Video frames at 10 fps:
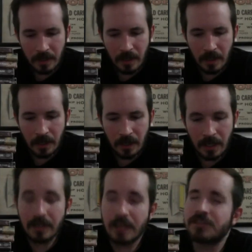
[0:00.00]

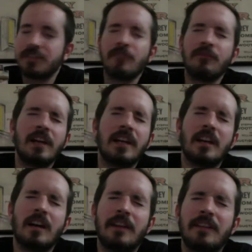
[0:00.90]
and stuff
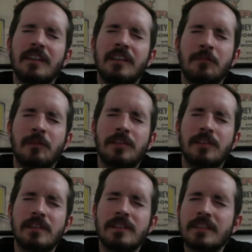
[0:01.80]
like I think it takes
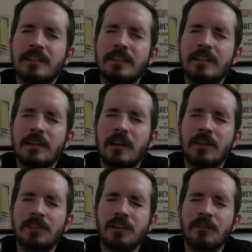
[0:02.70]
place in the
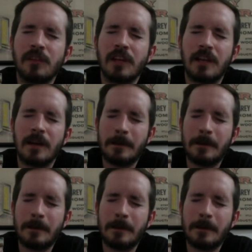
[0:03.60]
60s. Stuff like